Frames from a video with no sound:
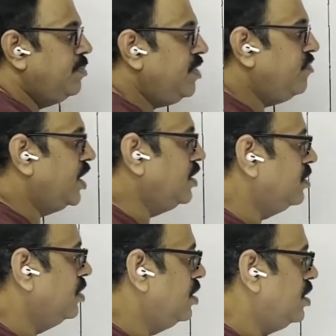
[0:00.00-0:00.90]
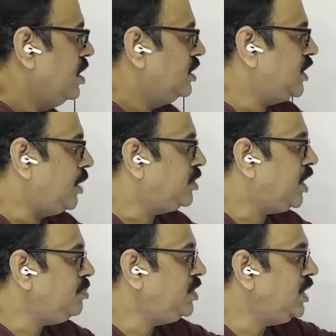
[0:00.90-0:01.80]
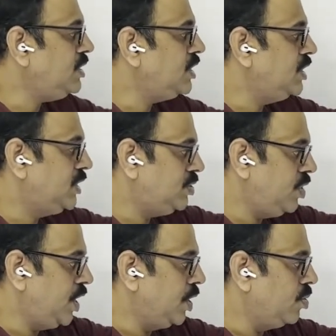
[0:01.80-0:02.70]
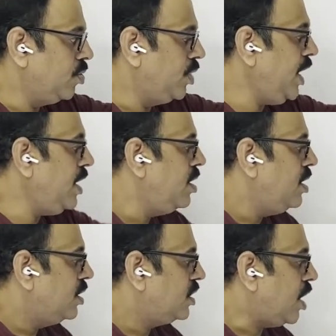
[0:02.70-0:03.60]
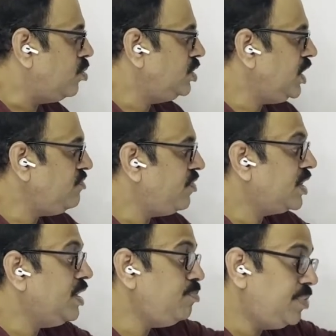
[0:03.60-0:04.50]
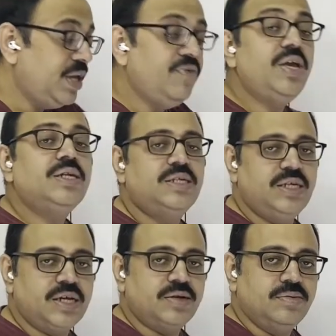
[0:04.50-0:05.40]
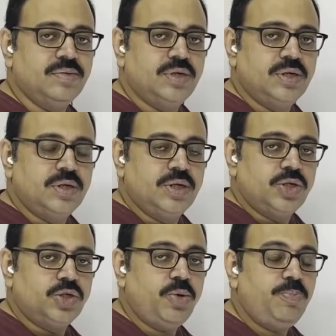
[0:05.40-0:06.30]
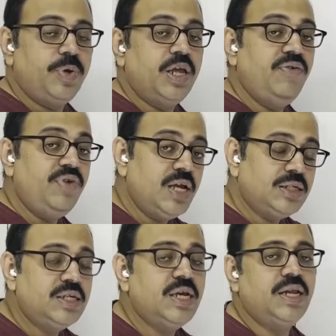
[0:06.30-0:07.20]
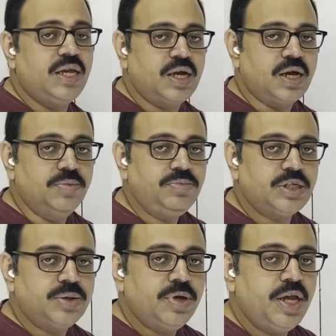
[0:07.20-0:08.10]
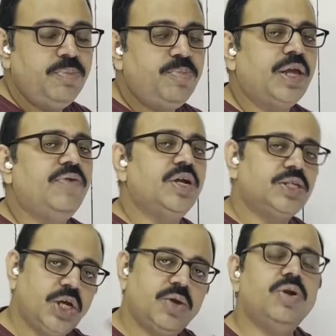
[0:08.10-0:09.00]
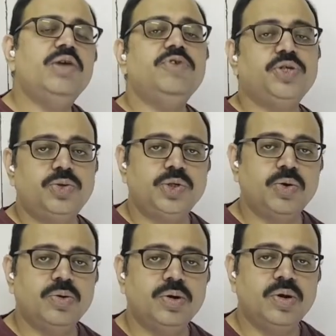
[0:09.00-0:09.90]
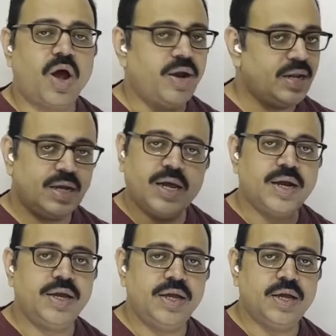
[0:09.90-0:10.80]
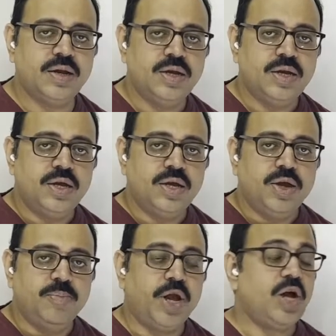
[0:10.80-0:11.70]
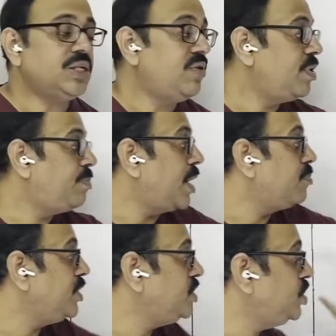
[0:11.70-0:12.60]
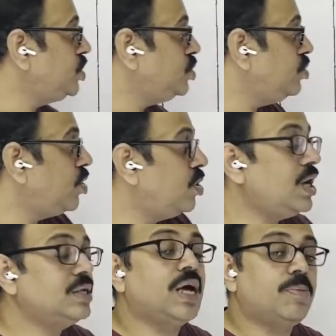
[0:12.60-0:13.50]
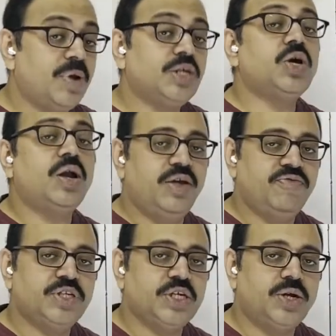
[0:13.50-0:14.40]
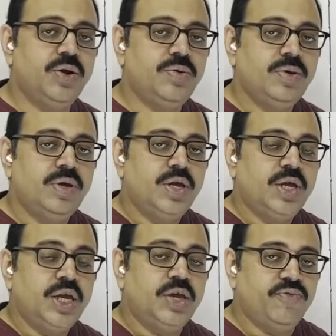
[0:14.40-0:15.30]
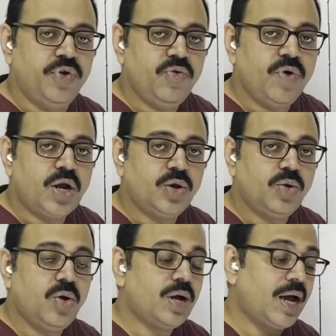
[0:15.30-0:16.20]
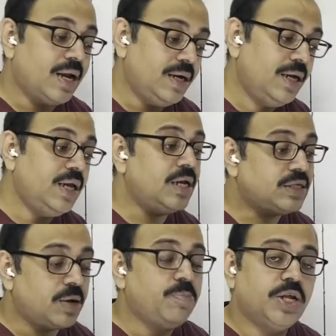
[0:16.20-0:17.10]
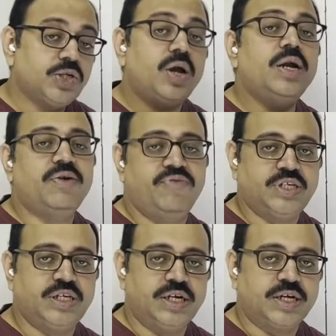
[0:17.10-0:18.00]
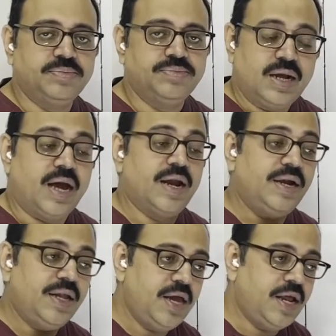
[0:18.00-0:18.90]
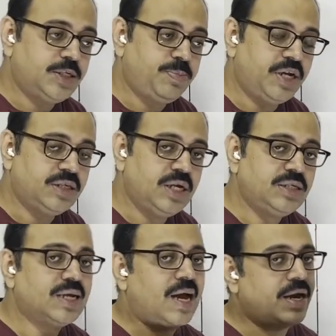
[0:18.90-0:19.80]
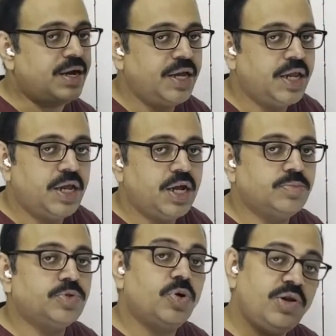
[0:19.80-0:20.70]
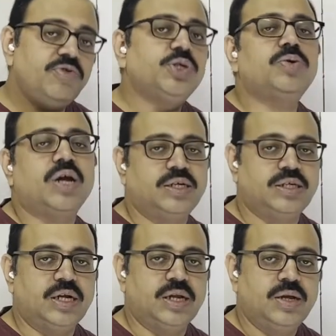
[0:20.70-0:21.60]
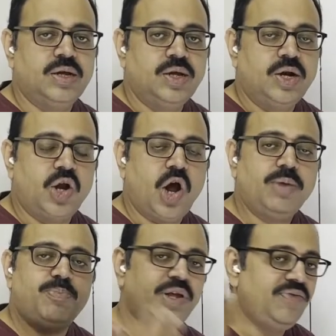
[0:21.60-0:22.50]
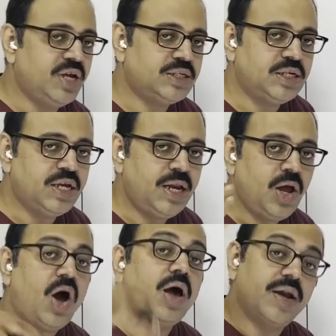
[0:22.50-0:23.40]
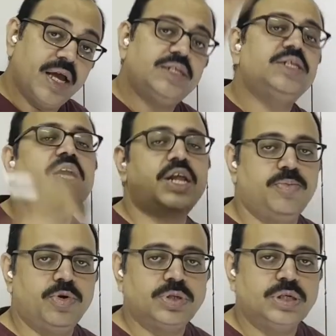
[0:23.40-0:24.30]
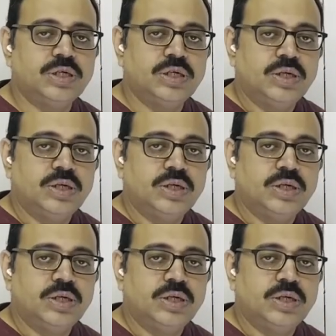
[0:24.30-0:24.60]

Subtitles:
number 1, subscriptions received included 1,000 for the previous year. So previous year incomes, in previous year only we should show, not in current year. Because our purpose is to know that surplus or deficit, no? If you want to know current year surplus or deficit, current year expenses, current year incomes only we should consider, not previous year or next year amounts.